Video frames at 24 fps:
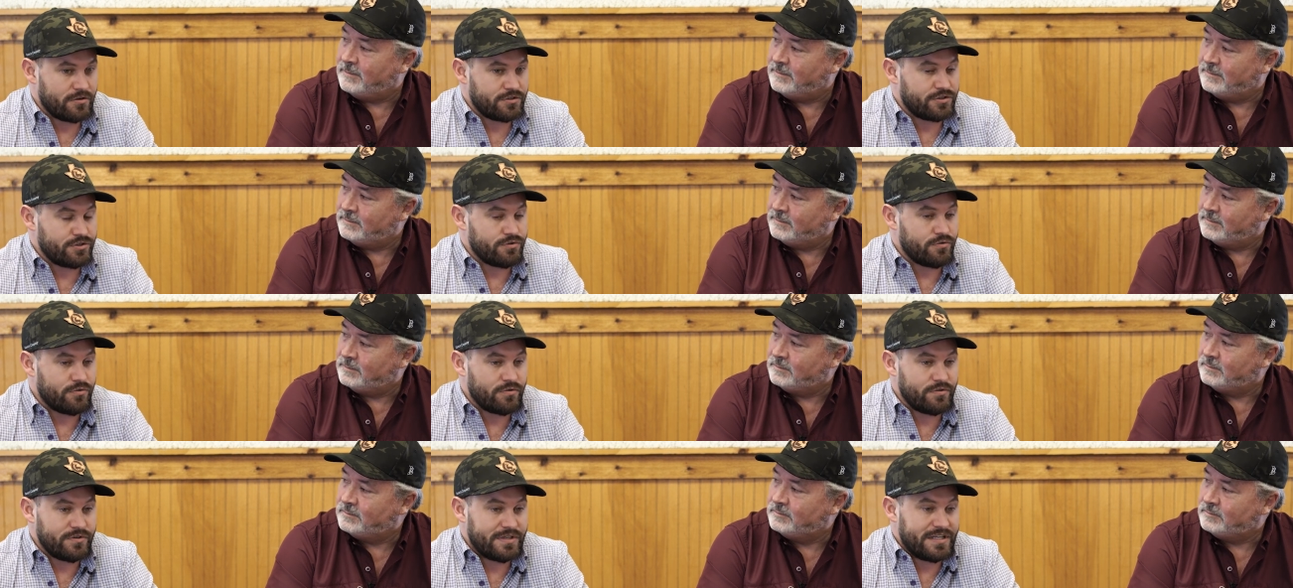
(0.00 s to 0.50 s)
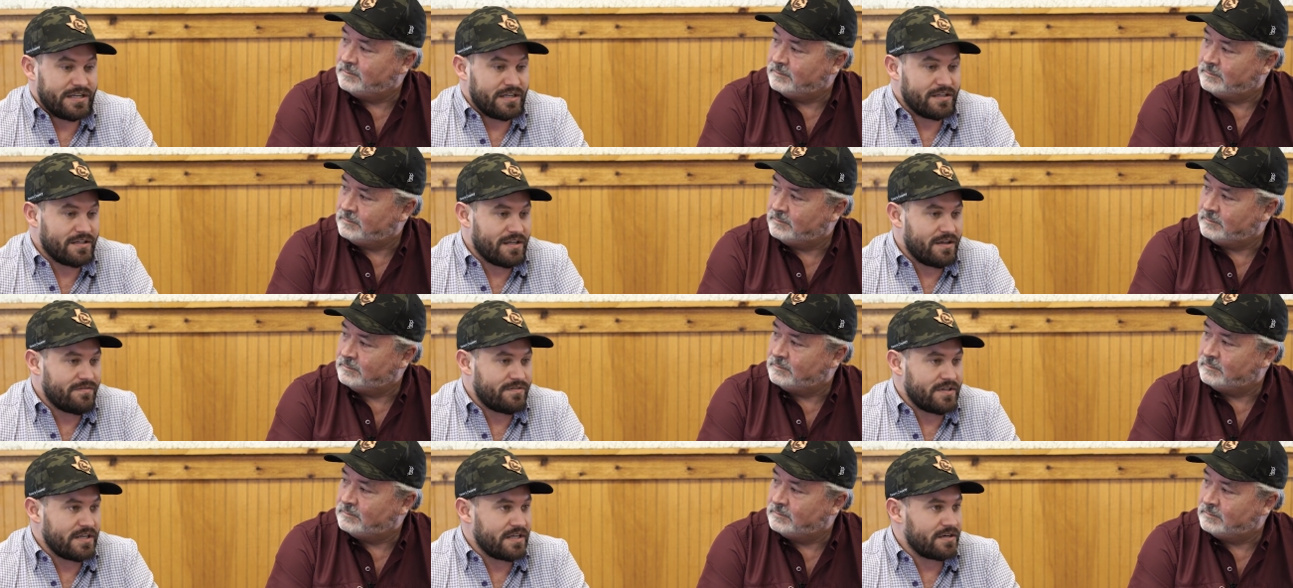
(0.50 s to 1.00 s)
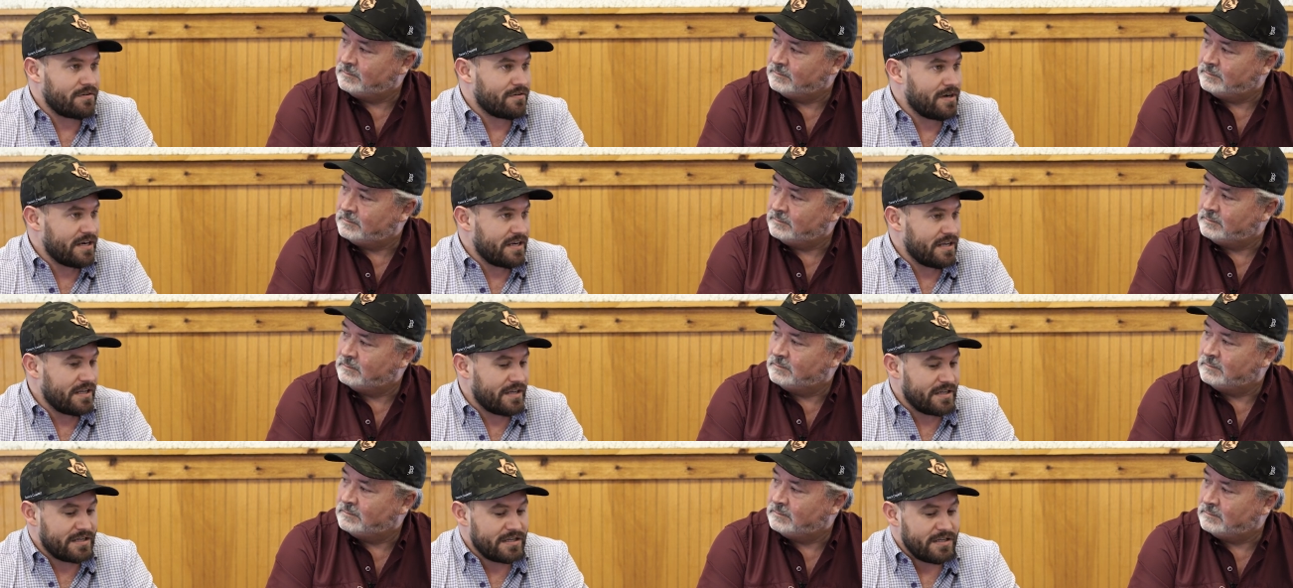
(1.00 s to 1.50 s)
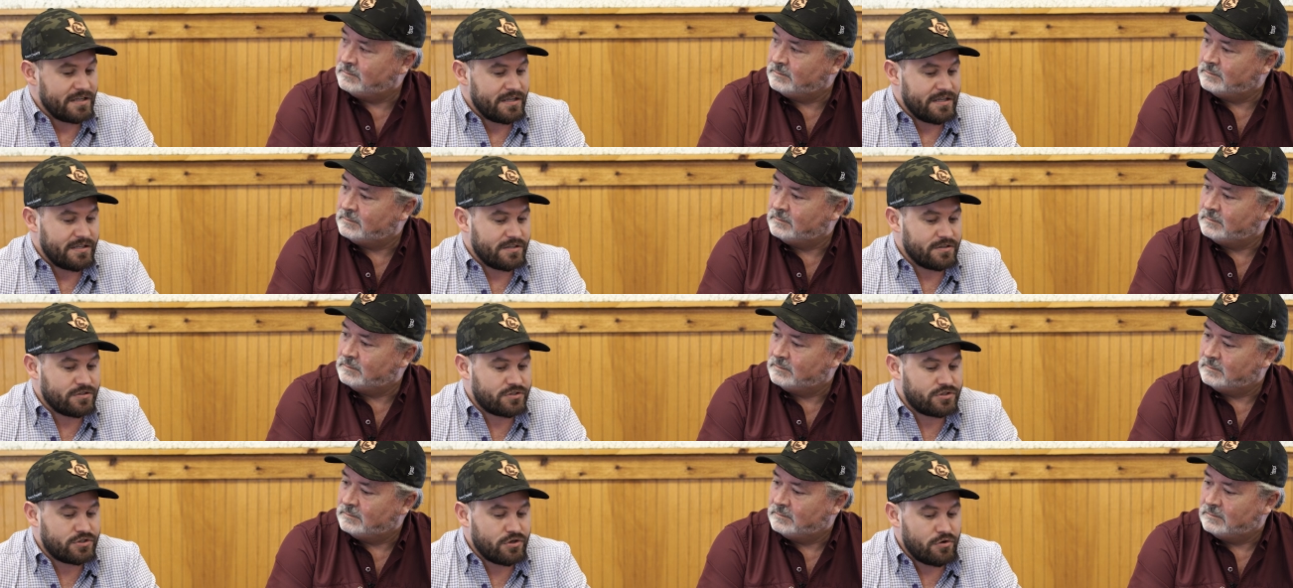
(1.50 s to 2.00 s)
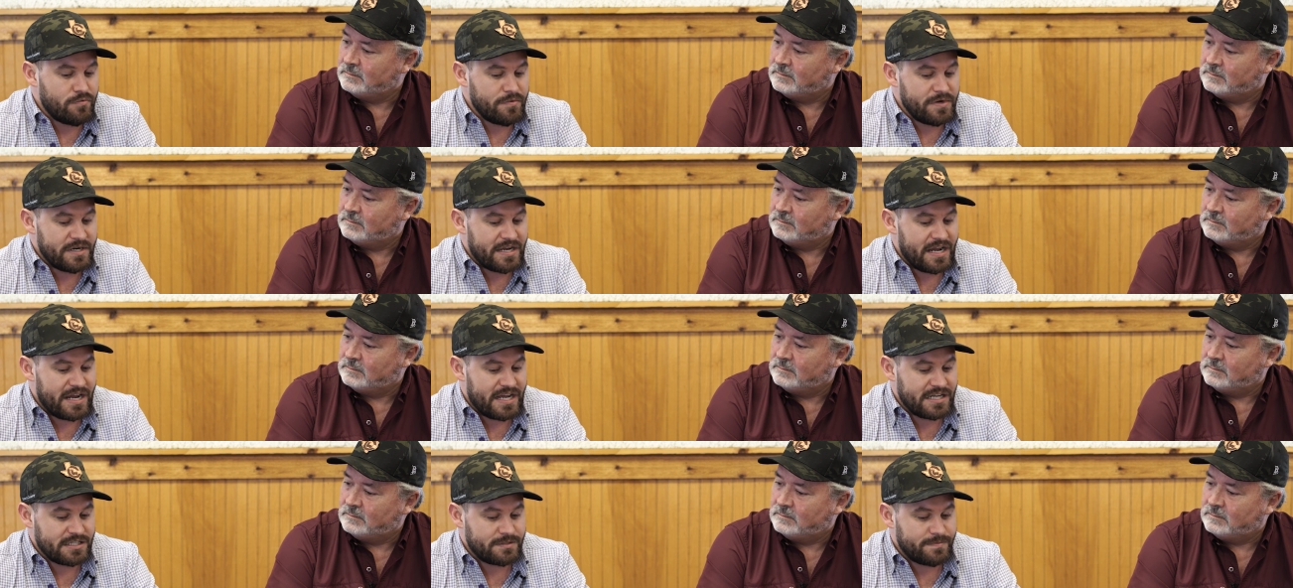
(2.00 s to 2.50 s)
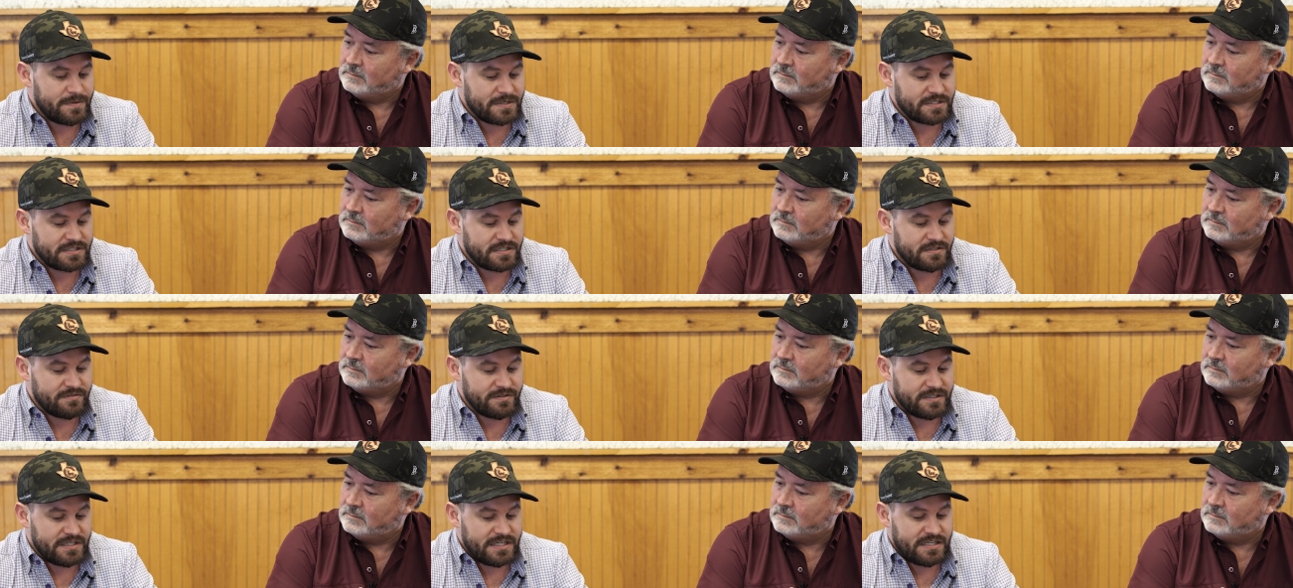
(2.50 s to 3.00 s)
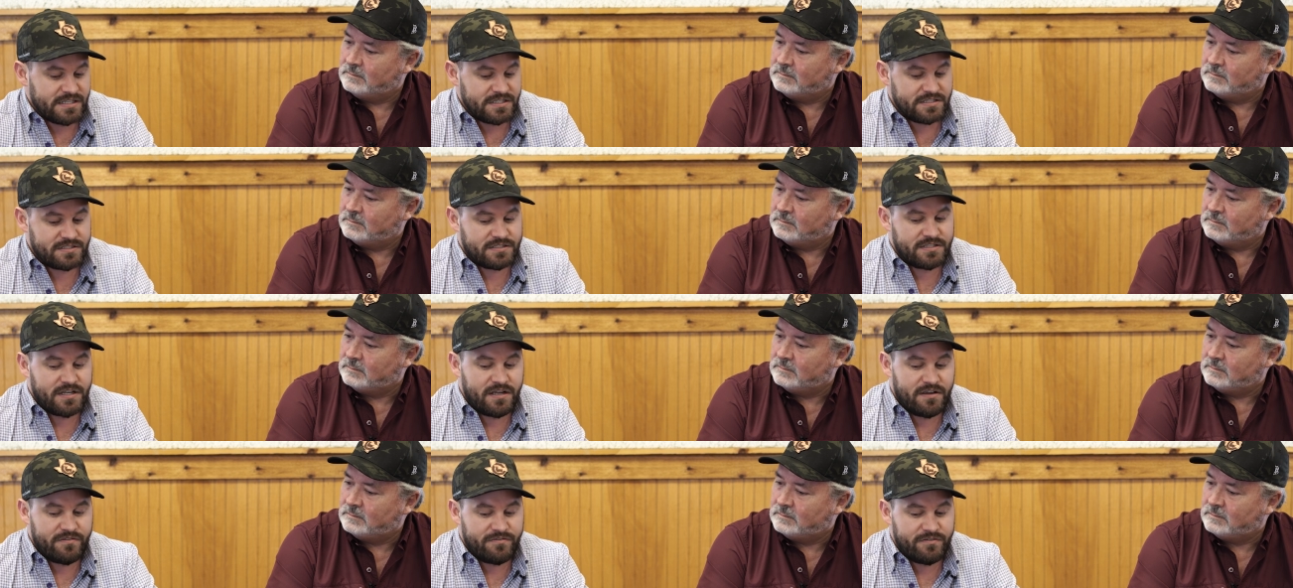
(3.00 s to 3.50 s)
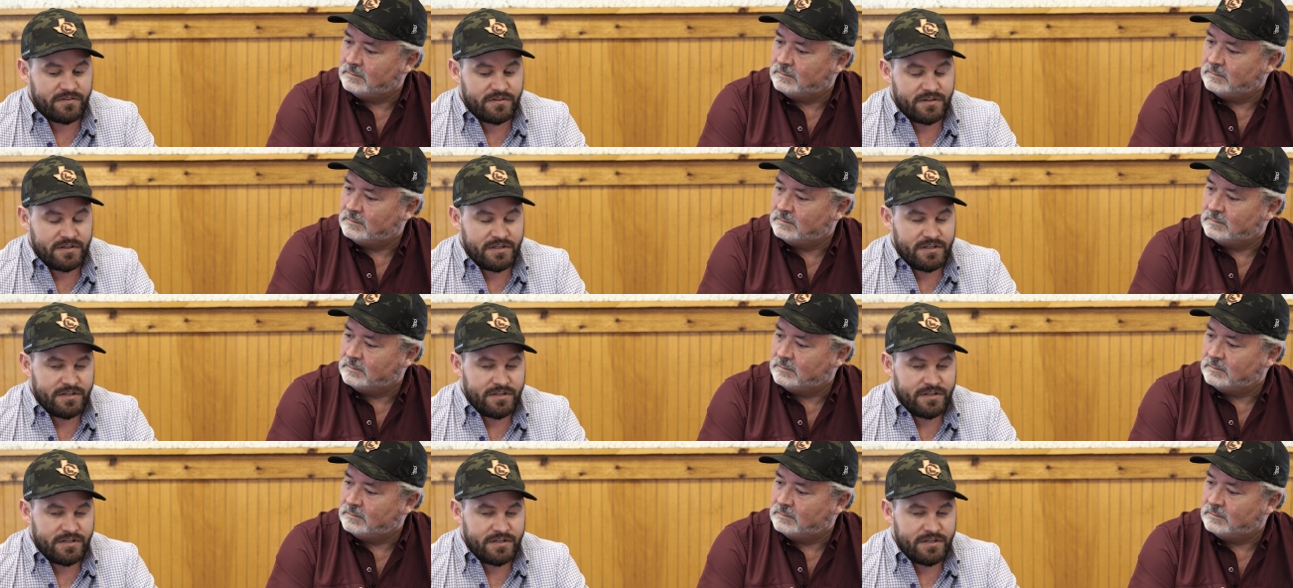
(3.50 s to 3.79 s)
Speaker 1: Do you need a left hand, right? Like there's so many aspects of it, and it's tough